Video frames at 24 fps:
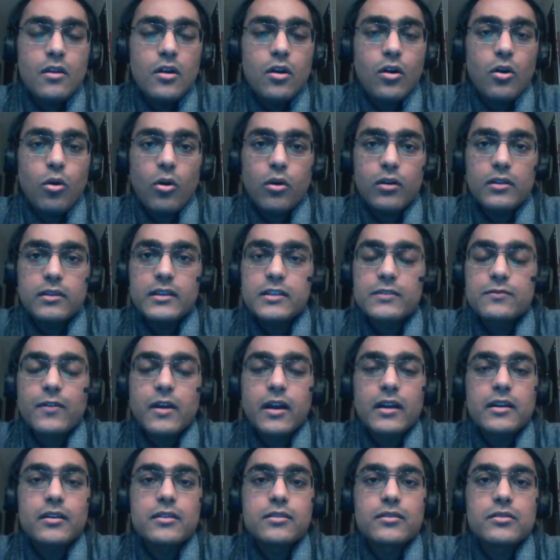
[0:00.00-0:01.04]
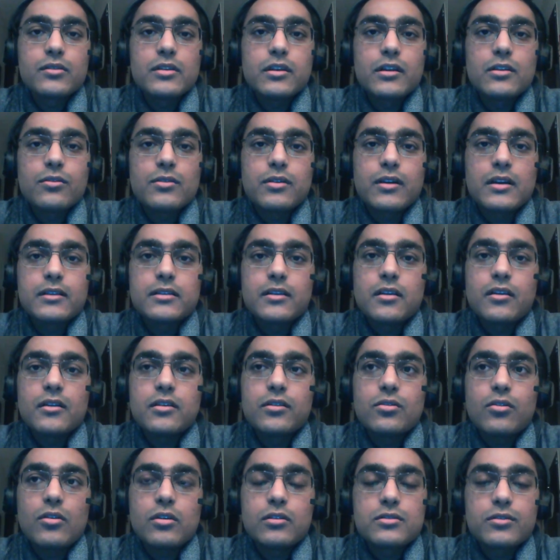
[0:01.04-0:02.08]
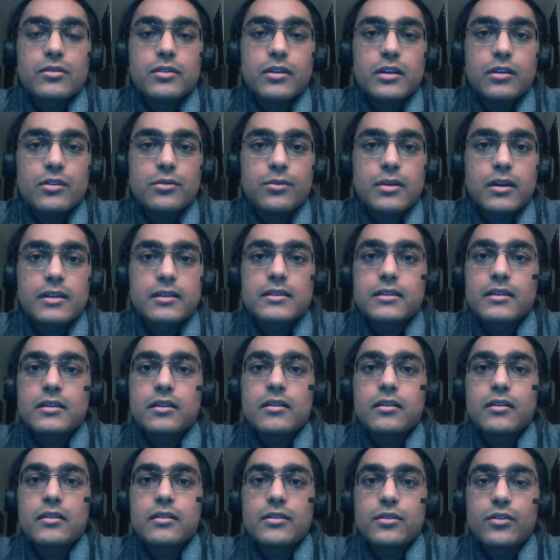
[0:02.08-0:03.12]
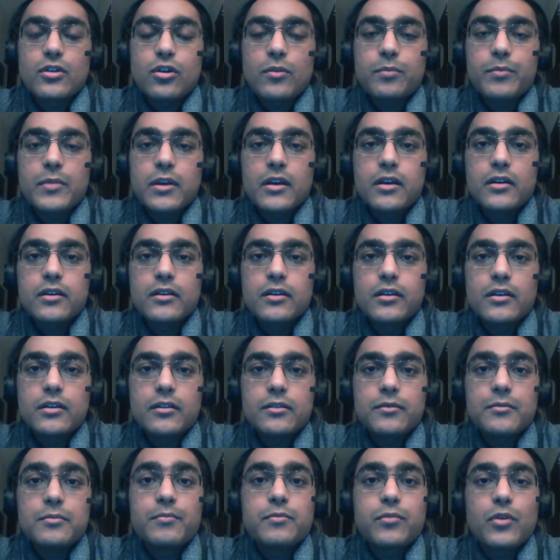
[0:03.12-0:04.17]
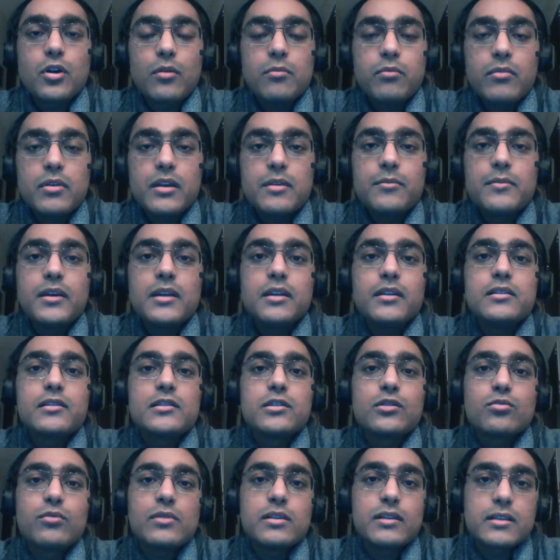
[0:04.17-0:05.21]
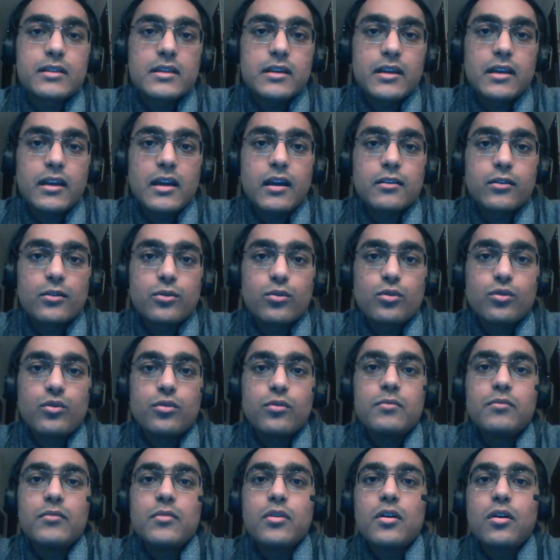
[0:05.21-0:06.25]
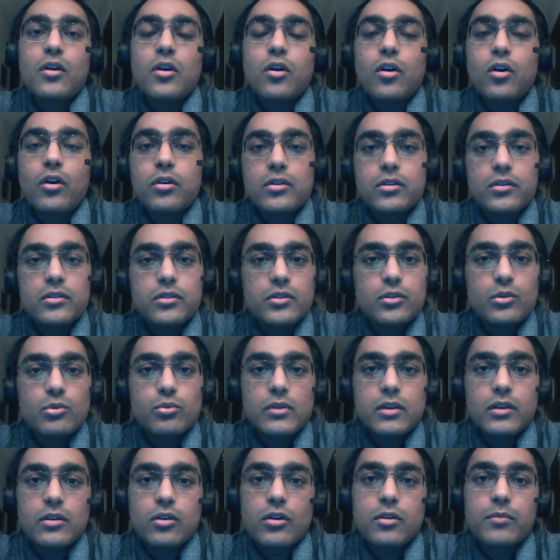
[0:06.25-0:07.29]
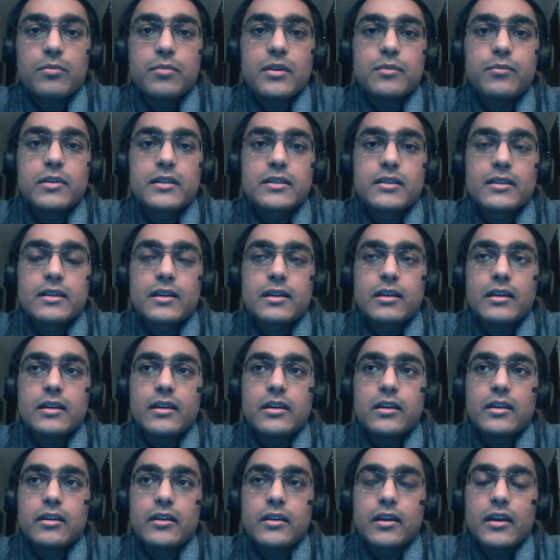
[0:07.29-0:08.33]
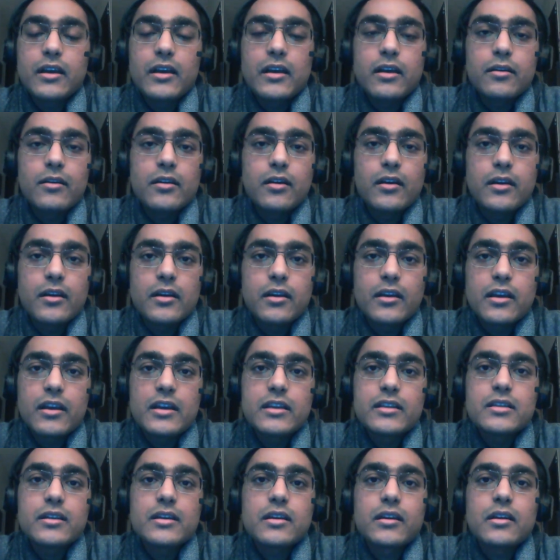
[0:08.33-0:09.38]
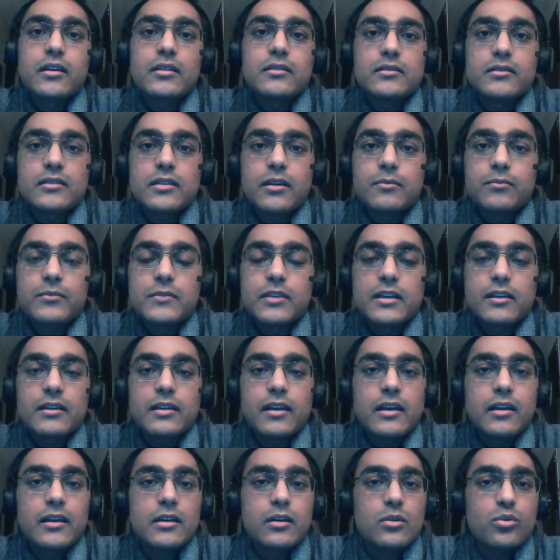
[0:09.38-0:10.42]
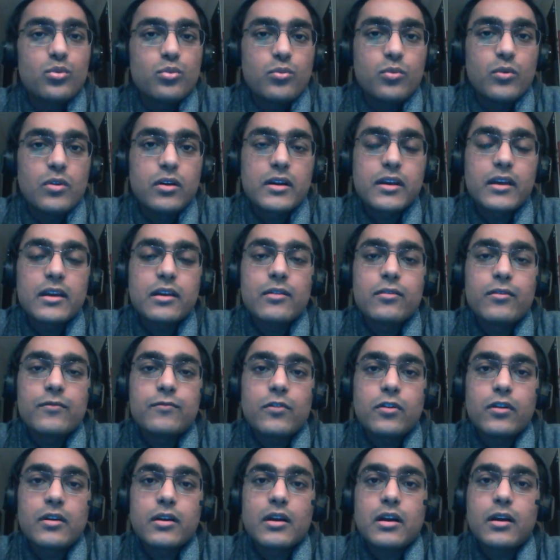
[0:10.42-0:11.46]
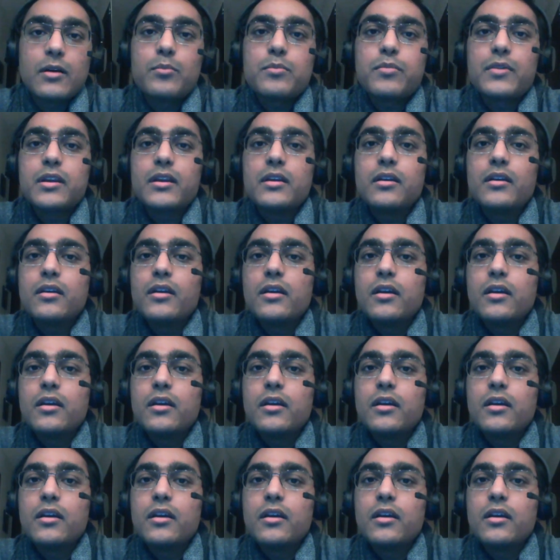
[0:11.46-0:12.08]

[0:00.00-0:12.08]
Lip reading: All these factors you need to consider. You also need to consider dropping a year probably means you will stay at home or you will not be basically engaging in something like working for a company